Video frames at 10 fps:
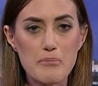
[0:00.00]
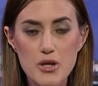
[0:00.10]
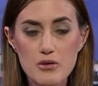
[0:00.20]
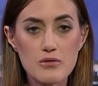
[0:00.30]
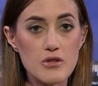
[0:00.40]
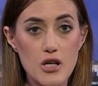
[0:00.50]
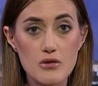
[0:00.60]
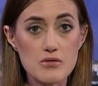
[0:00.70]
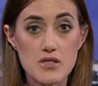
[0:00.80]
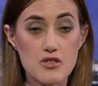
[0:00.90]
Putin
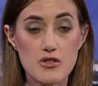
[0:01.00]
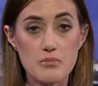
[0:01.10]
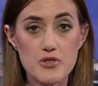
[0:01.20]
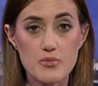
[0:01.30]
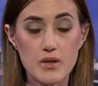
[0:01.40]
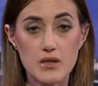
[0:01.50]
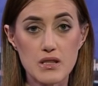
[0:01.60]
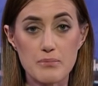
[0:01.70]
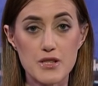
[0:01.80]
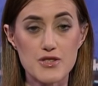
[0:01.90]
knows that Trump was
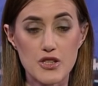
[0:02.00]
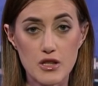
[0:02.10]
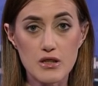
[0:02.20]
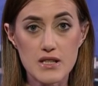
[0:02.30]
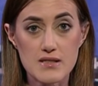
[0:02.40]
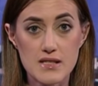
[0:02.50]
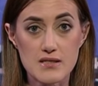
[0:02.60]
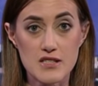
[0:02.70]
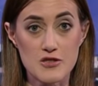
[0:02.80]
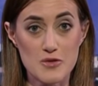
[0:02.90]
willing to put security
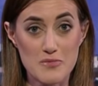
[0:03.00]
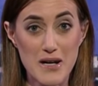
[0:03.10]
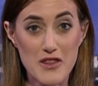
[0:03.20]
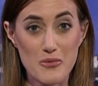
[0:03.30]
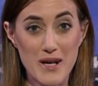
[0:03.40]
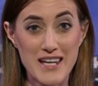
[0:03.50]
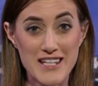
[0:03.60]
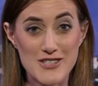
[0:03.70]
assistance, which, by the way,